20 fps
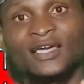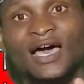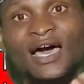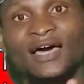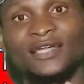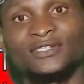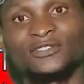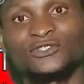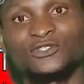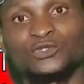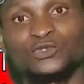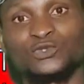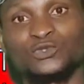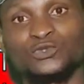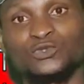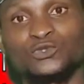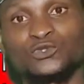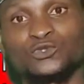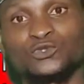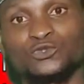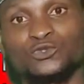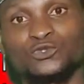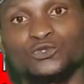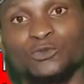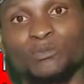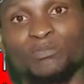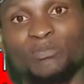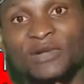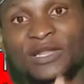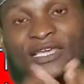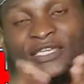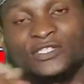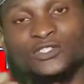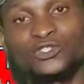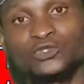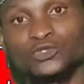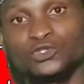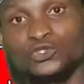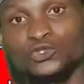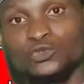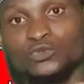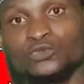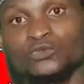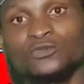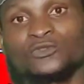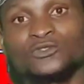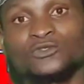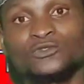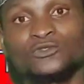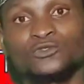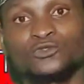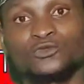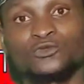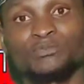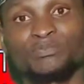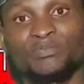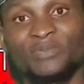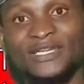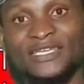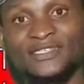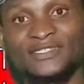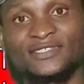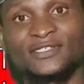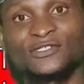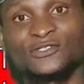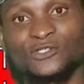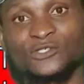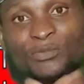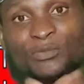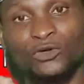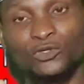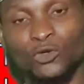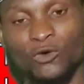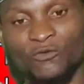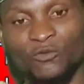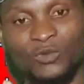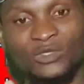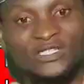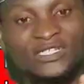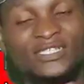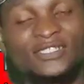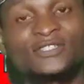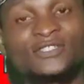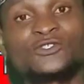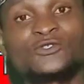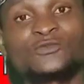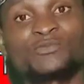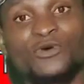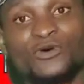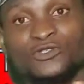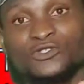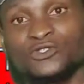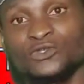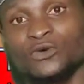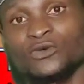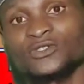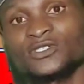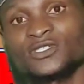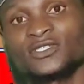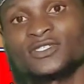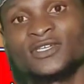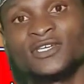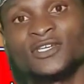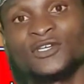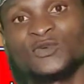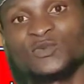and to plead to you to please support us. We need sponsors.